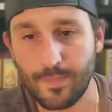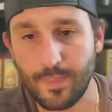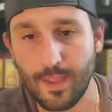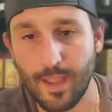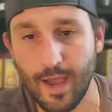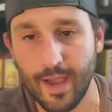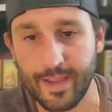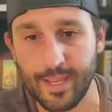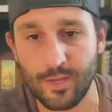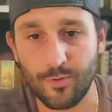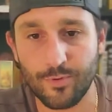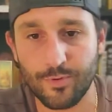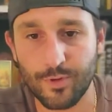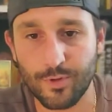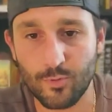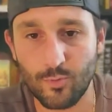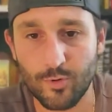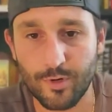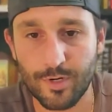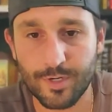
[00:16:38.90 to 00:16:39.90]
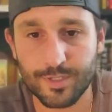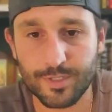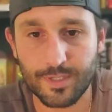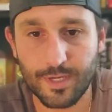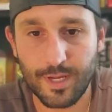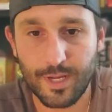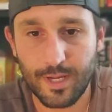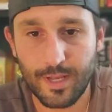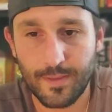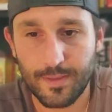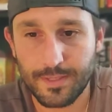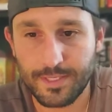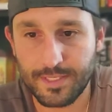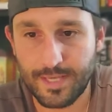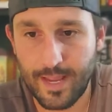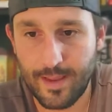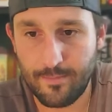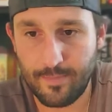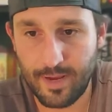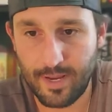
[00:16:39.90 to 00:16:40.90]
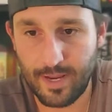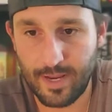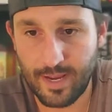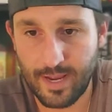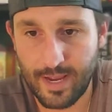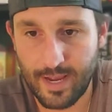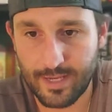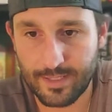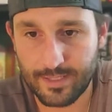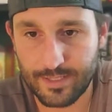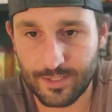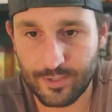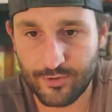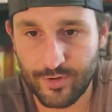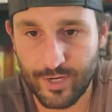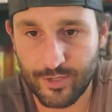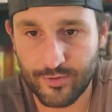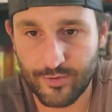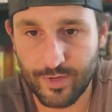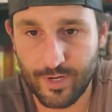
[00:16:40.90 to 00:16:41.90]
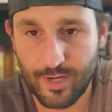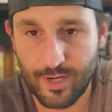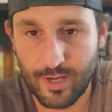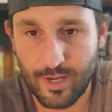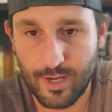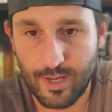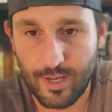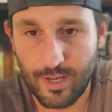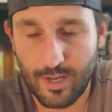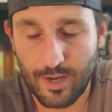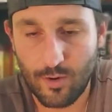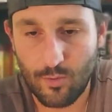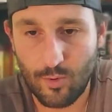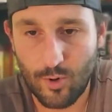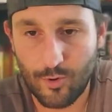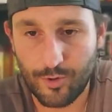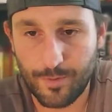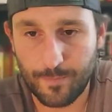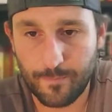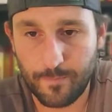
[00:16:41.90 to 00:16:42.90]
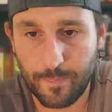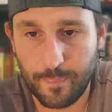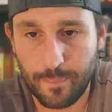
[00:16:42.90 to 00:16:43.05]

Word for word: i.e., with good works. The same meaning has the treasury, quote,